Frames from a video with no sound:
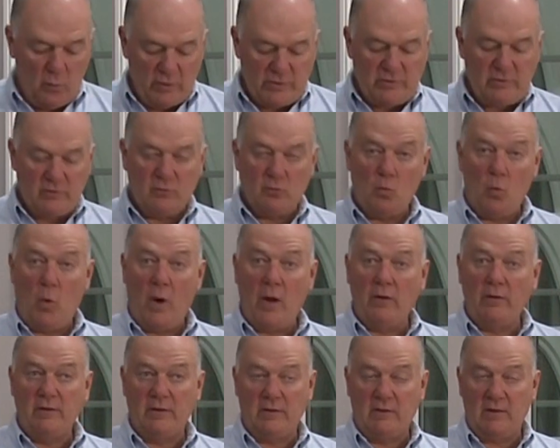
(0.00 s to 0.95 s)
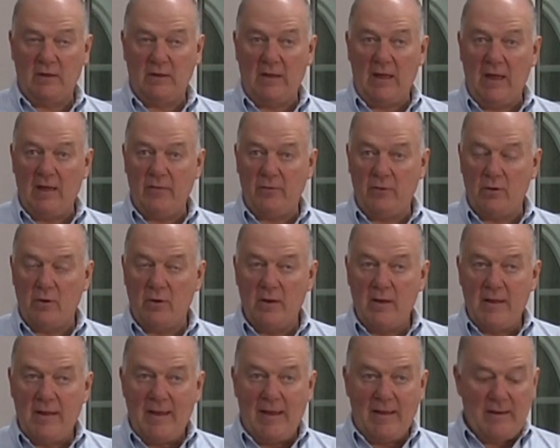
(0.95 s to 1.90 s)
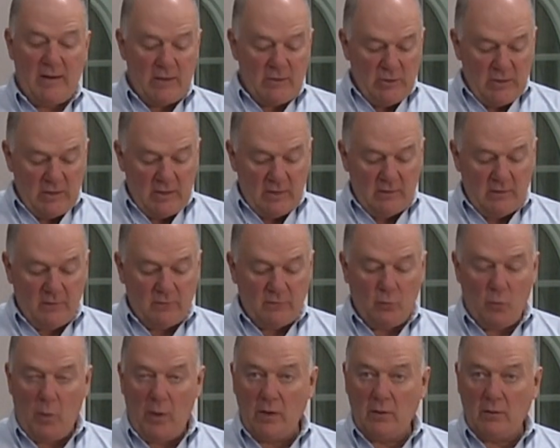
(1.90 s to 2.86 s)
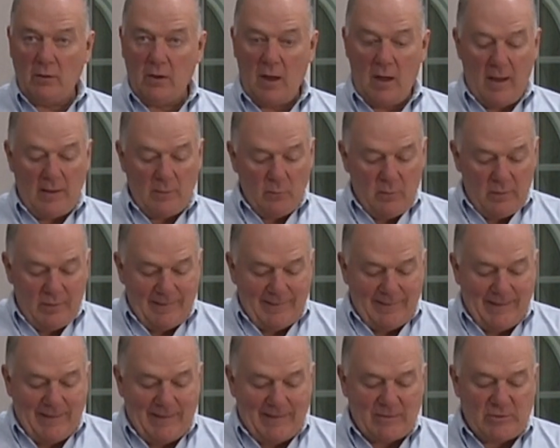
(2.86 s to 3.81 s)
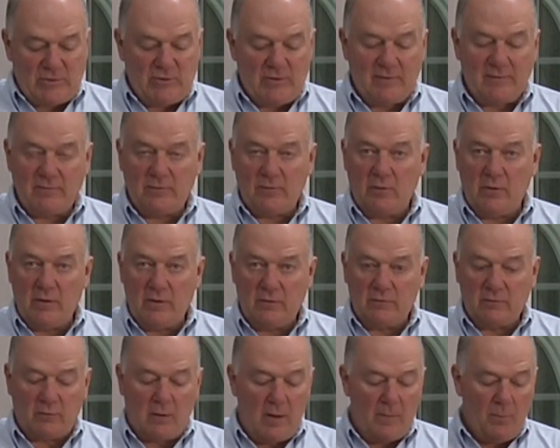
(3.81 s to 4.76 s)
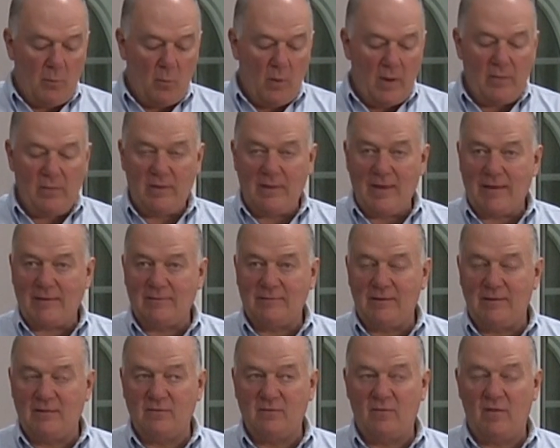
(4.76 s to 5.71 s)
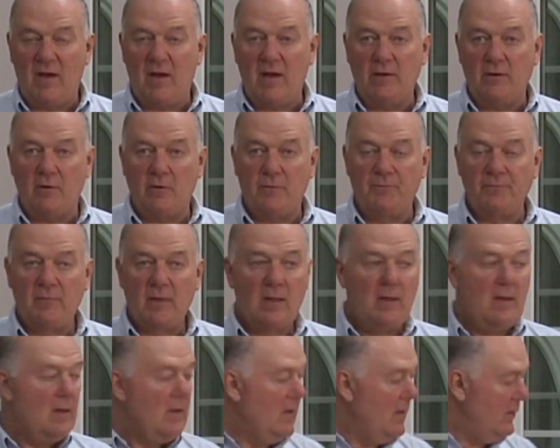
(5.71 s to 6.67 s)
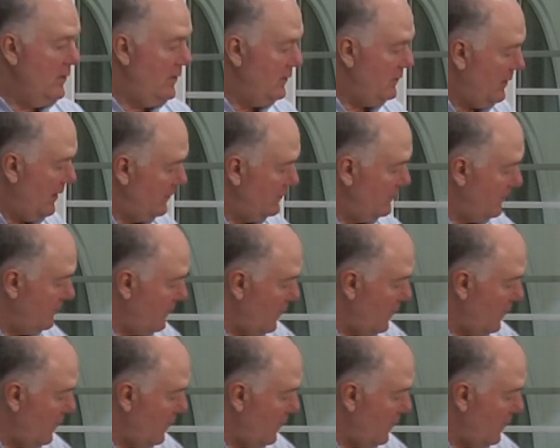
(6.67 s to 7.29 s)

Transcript: which is welded together, and then you get this weld line where they take a chisel and scrape away the excess vinyl, this has a